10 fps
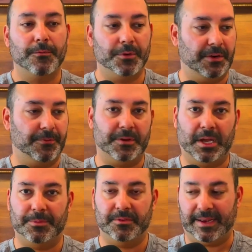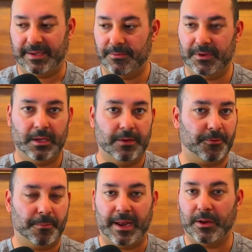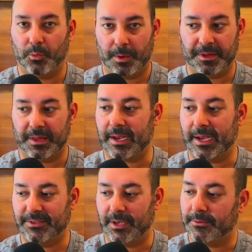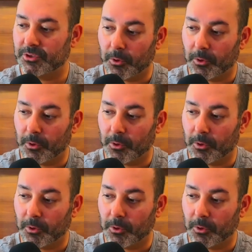for different types of activity for men and women, like I said.